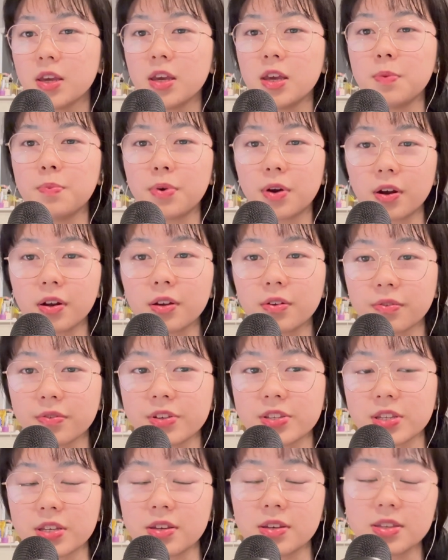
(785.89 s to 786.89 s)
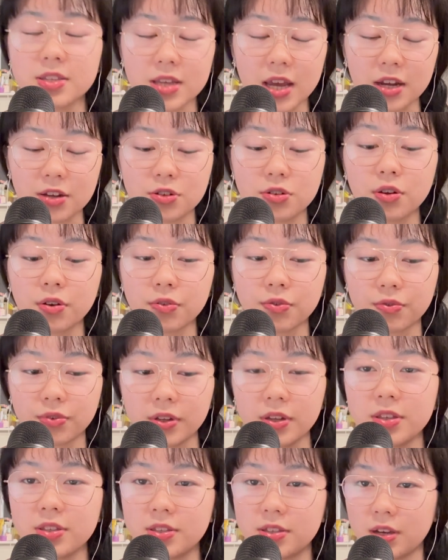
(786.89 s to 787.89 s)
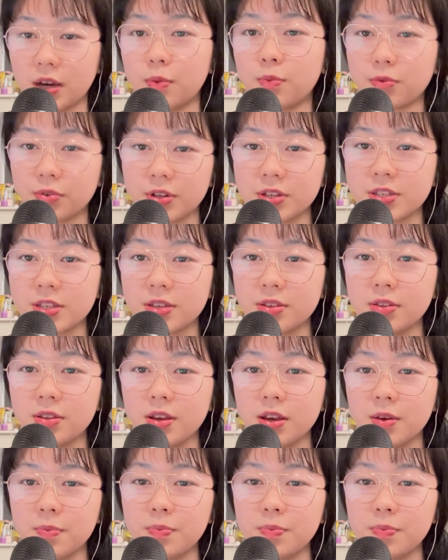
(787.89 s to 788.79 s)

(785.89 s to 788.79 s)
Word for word: And part of the reason, it's actually a really dumb reason,